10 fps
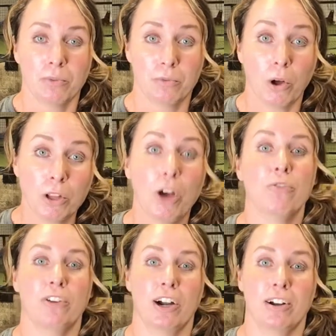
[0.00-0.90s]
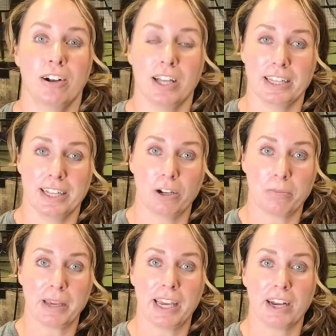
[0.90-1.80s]
Roll over a little
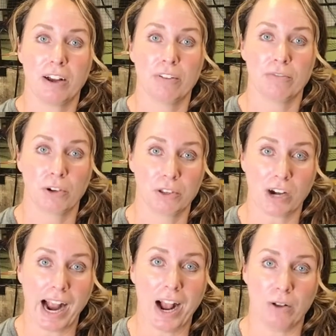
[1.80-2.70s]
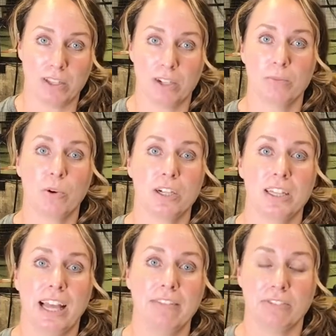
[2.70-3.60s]
bit further out, a little more
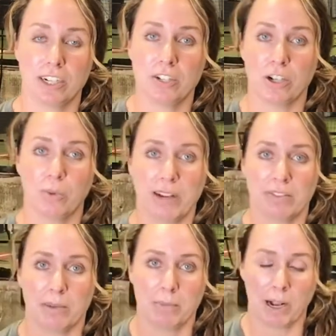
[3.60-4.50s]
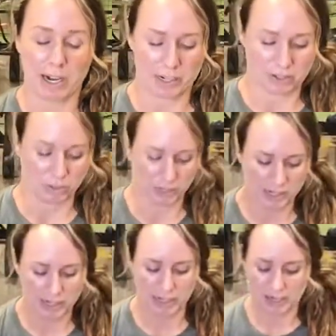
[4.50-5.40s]
leverage away from our body. So we're
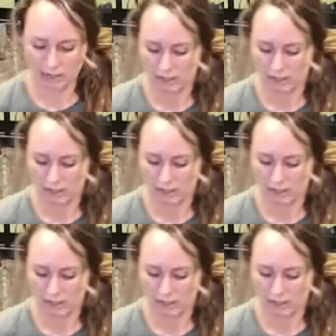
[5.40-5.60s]
here,